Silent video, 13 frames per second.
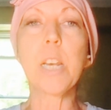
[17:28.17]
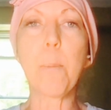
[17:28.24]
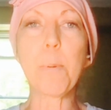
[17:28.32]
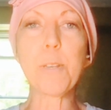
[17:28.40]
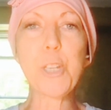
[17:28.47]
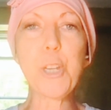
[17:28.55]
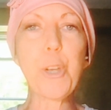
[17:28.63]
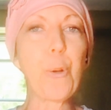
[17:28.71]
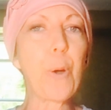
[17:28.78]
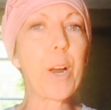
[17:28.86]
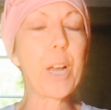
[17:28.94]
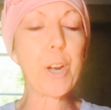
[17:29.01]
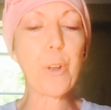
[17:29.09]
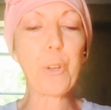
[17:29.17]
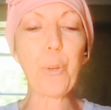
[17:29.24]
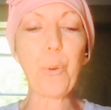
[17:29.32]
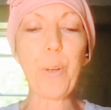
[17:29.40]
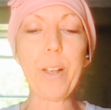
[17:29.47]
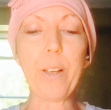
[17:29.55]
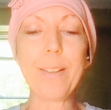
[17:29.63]
Number two,
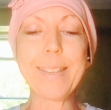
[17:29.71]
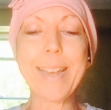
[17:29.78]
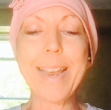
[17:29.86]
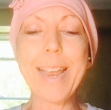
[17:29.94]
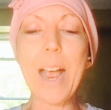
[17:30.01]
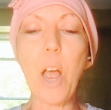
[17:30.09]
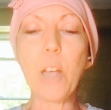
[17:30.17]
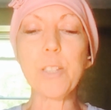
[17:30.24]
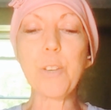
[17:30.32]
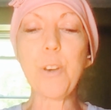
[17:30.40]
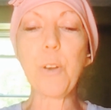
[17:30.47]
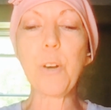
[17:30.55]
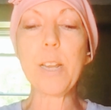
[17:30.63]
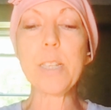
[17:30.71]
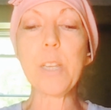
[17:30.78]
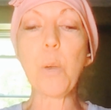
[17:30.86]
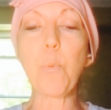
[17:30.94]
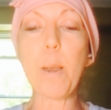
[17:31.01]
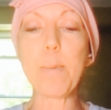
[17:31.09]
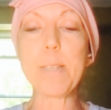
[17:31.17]
canola oil, also known as
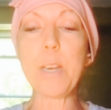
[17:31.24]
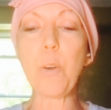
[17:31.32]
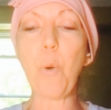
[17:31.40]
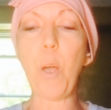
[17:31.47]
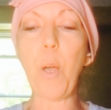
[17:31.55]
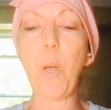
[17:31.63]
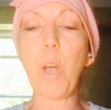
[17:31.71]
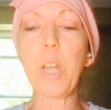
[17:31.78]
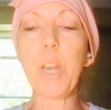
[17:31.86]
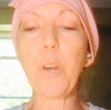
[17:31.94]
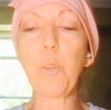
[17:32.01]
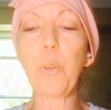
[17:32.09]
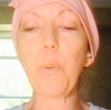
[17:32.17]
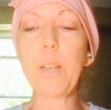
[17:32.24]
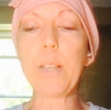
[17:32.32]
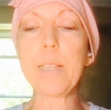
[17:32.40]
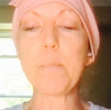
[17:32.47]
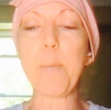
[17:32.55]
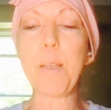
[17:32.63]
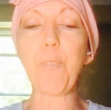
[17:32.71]
rapeseed oil. Canola oil
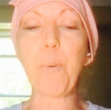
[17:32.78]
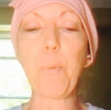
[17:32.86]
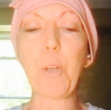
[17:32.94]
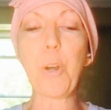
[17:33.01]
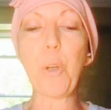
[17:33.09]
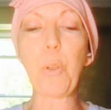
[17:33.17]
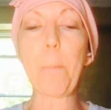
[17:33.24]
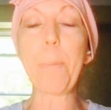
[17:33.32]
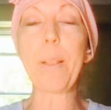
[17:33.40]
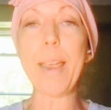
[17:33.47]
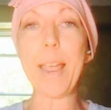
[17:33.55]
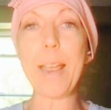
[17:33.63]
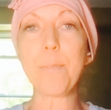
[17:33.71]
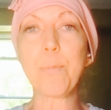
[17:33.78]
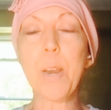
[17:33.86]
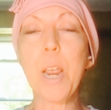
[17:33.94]
is made from canola plant.